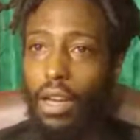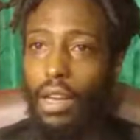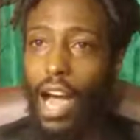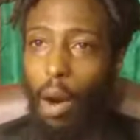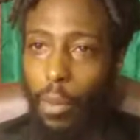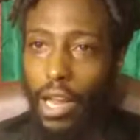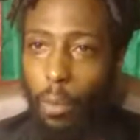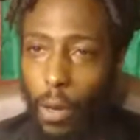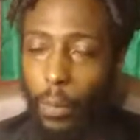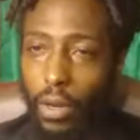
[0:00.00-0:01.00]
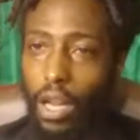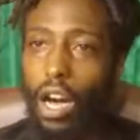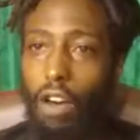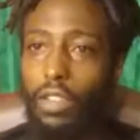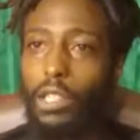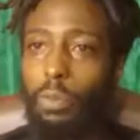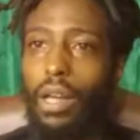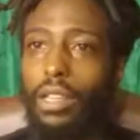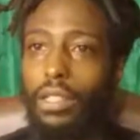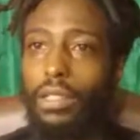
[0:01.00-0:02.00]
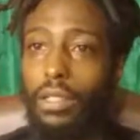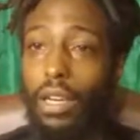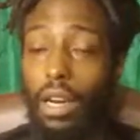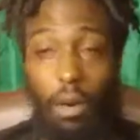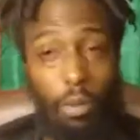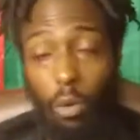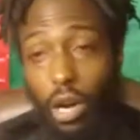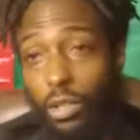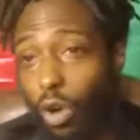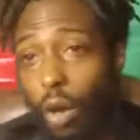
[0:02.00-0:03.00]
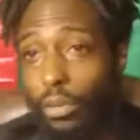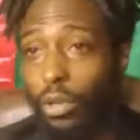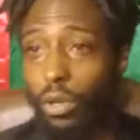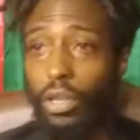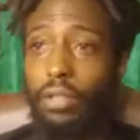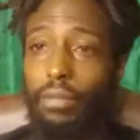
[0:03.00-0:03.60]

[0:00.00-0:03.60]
Now many people love this place. But what Trump doing?